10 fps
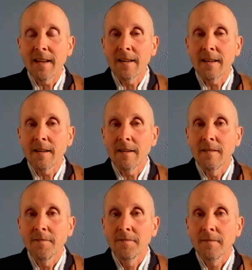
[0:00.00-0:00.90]
And
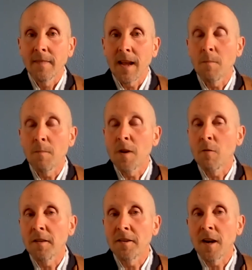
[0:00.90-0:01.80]

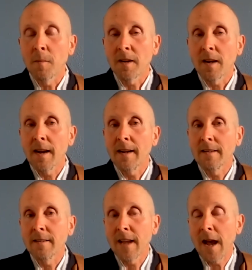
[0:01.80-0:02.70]
meanwhile, the
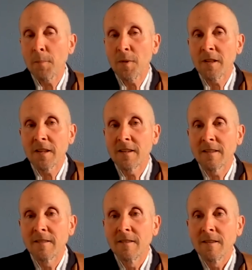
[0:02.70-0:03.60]
dharmakaya is
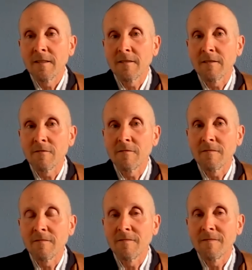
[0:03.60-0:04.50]
happy
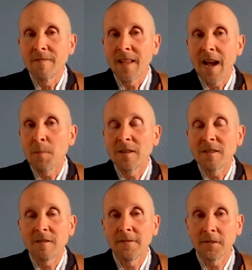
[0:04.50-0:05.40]
to
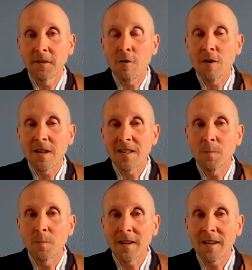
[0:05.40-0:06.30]
just flow
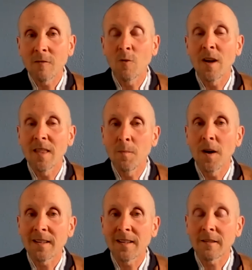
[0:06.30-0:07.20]
into the bucket when the
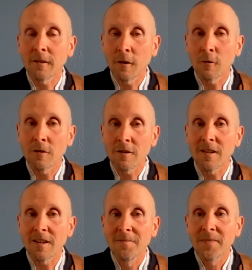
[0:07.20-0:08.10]
bucket's
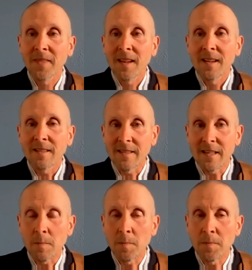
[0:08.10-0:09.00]
lowered
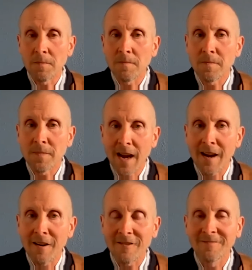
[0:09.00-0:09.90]
deep
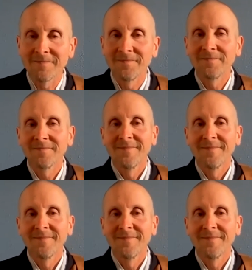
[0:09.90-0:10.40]
down.